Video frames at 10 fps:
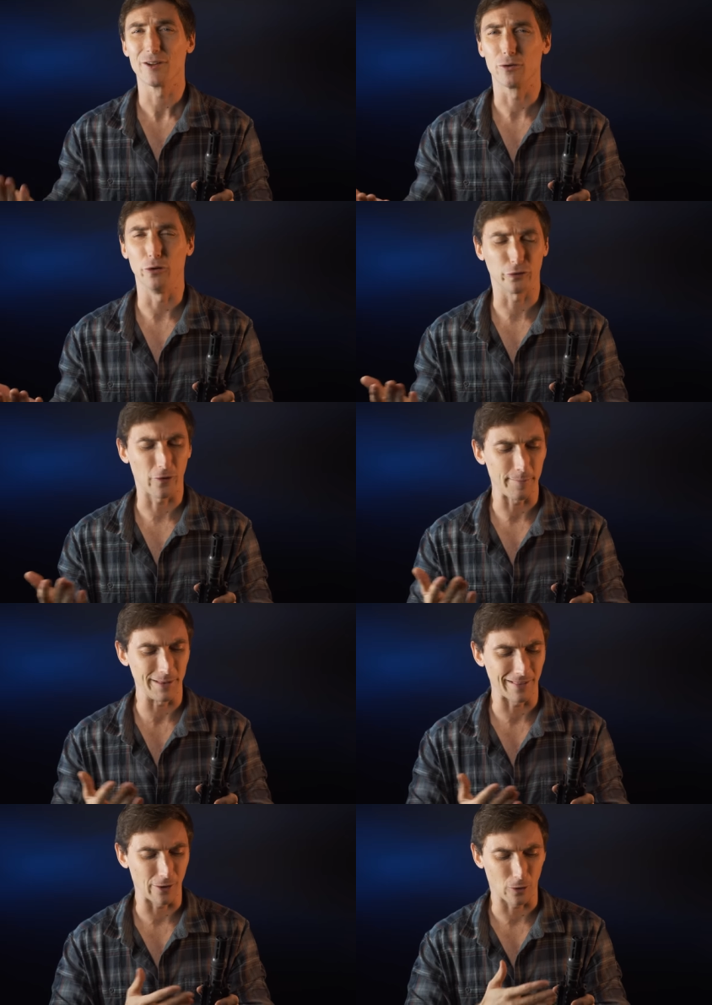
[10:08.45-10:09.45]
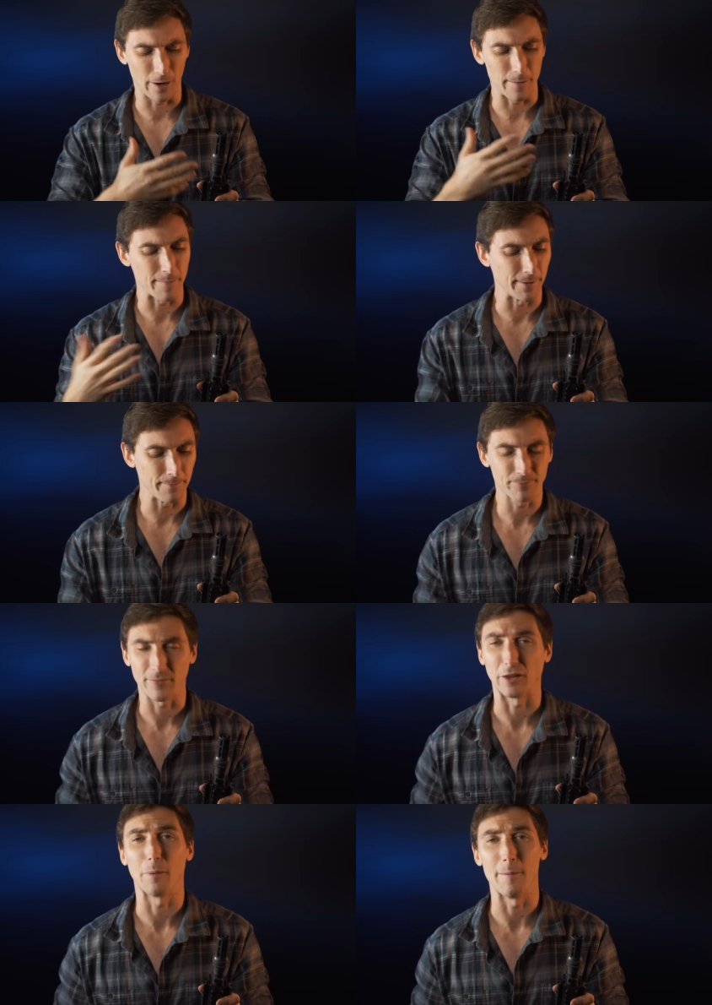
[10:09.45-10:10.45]
Crucify me later on it, but
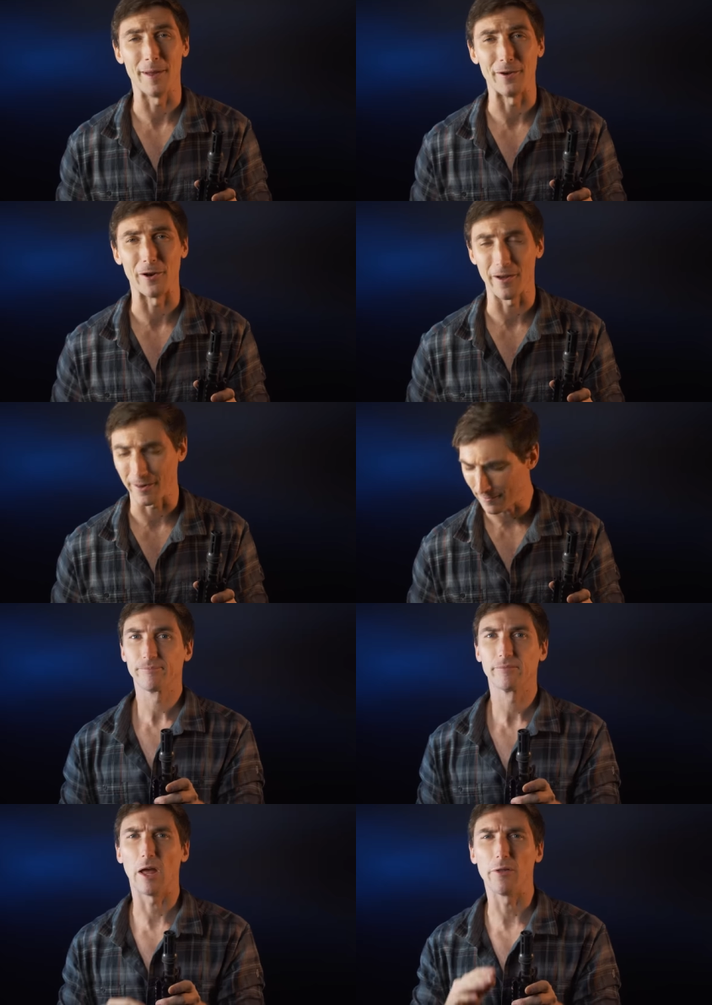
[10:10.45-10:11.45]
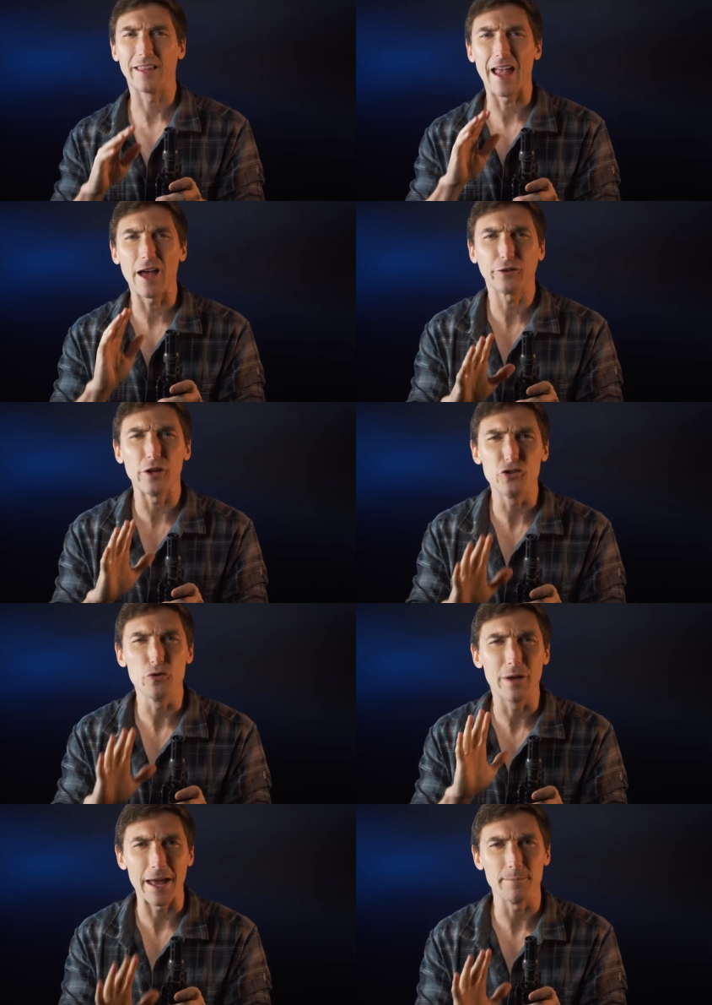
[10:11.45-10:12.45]
that's my opinion on it. Now, the gas
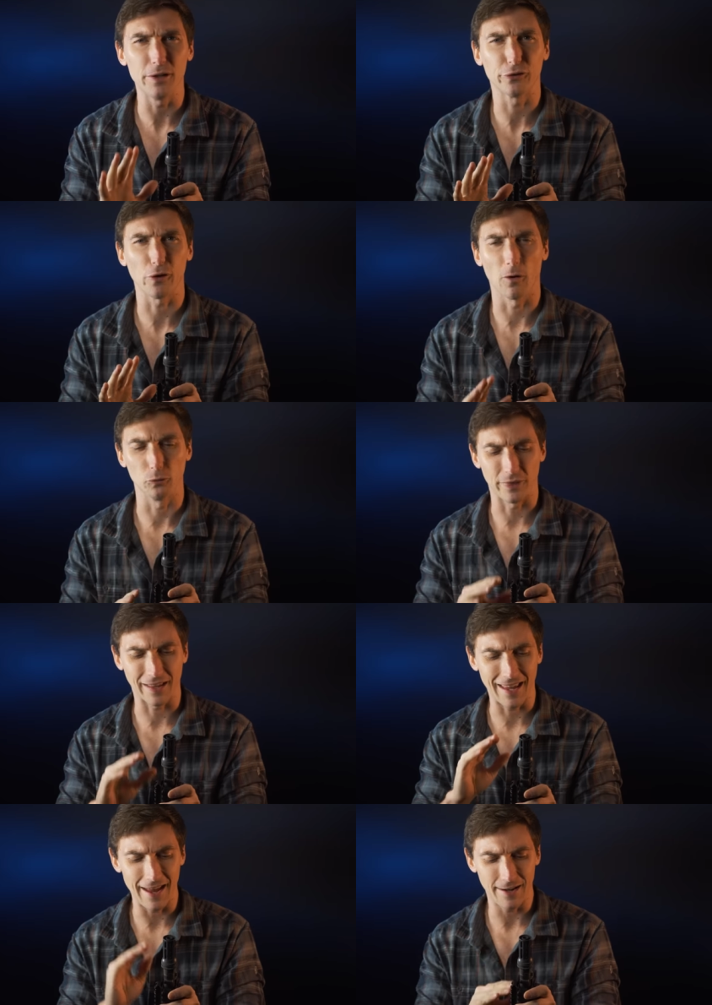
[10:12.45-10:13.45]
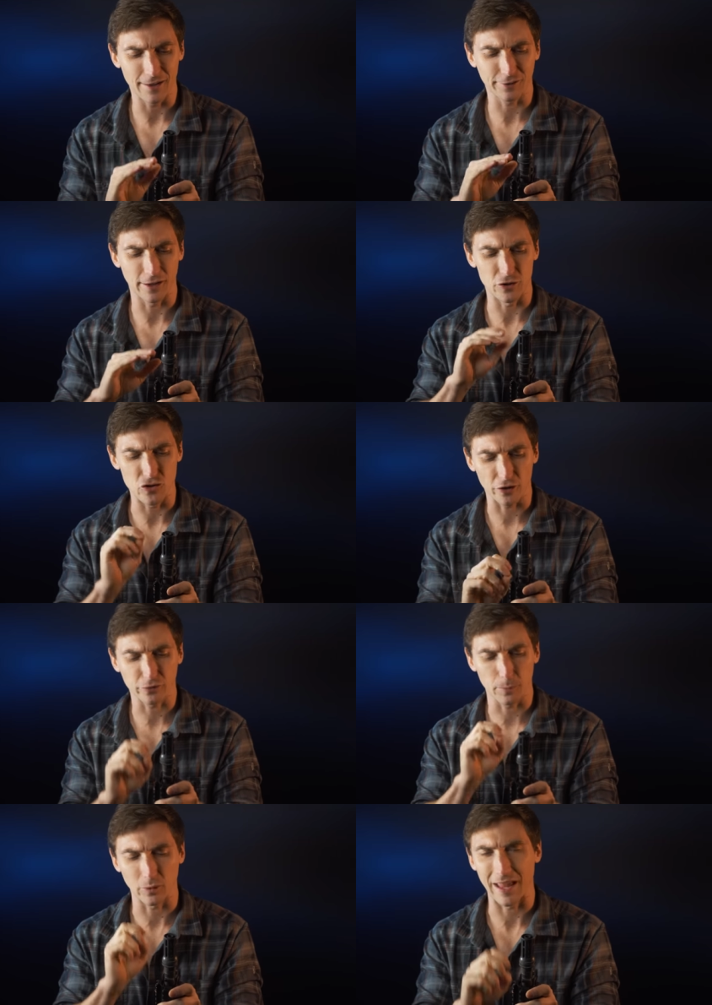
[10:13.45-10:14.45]
issue can be solved with the KNS
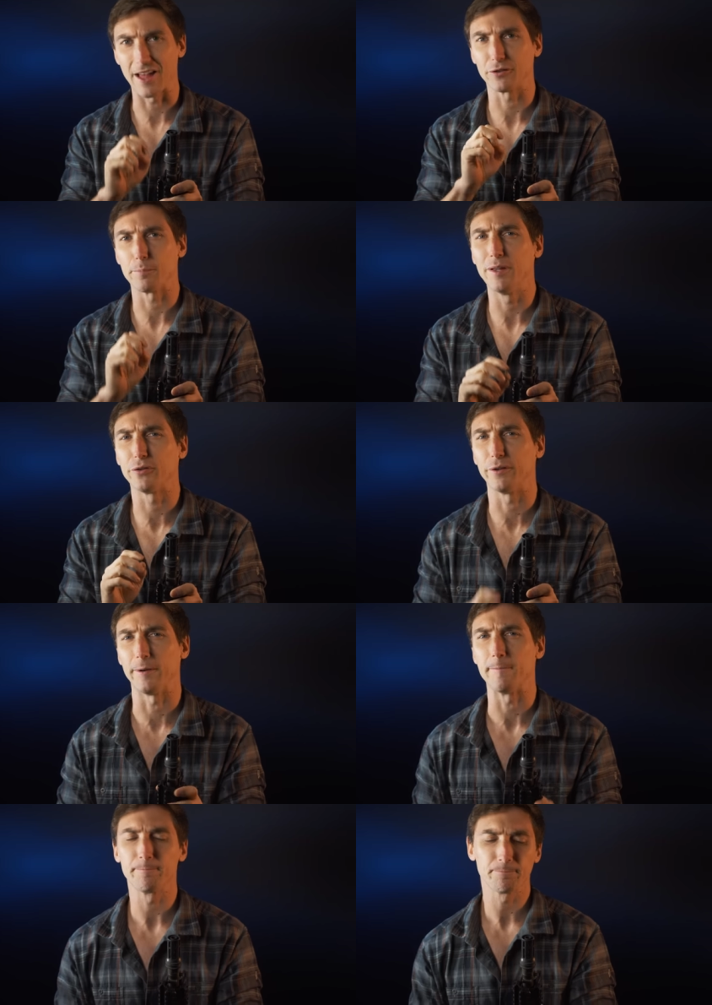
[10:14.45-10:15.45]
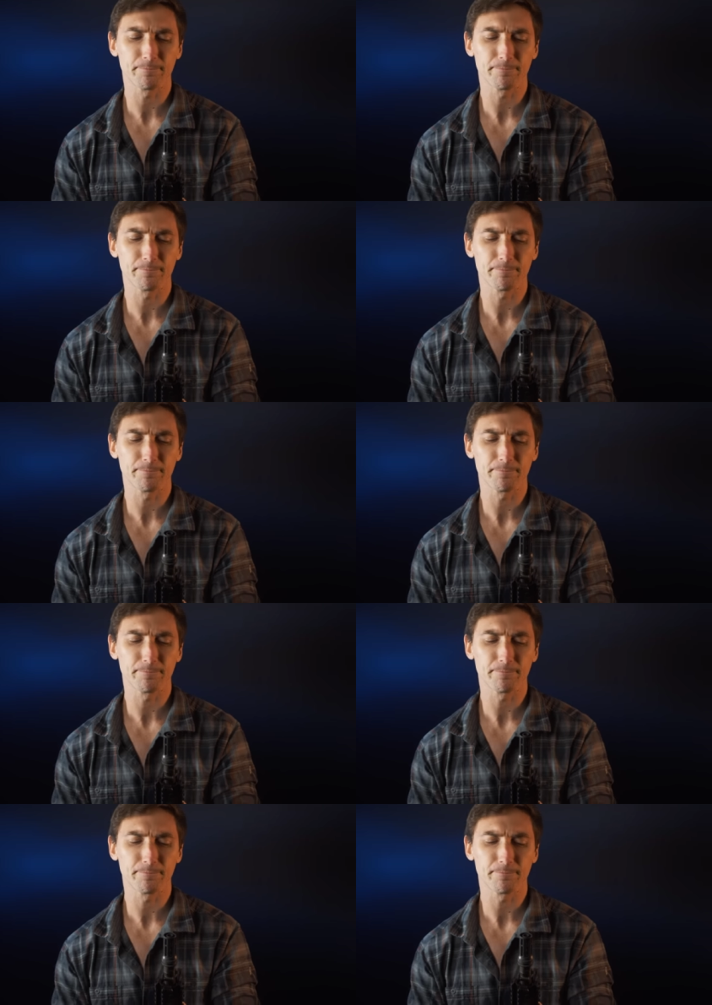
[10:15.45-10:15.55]
adjustable gas piston.